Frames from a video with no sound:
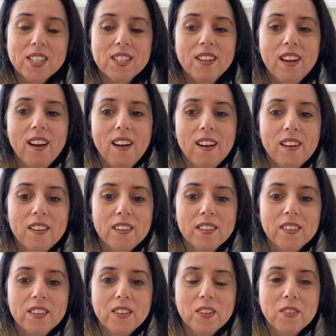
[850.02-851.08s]

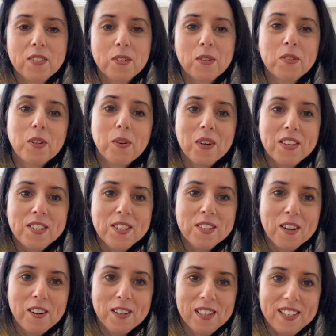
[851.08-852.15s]
the Crazy
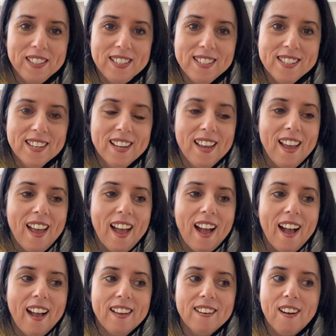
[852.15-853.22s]
Sock Lady,
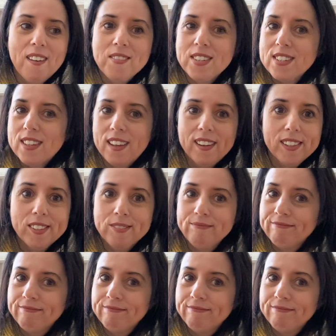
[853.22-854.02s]
and I'm just like,